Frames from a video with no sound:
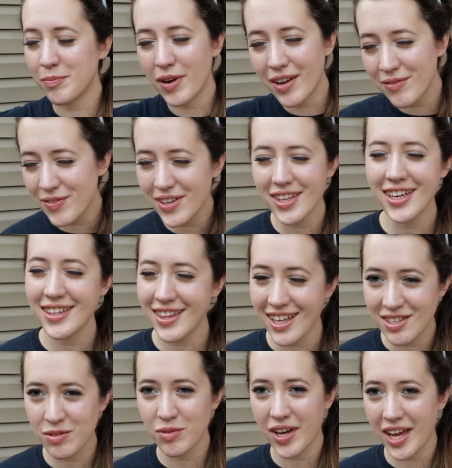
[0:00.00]
but I feel like
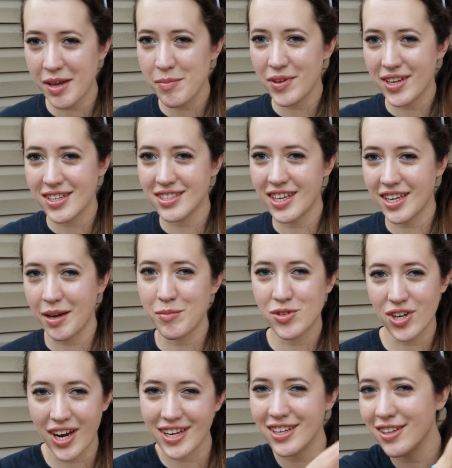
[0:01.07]
that's okay because like I'm trying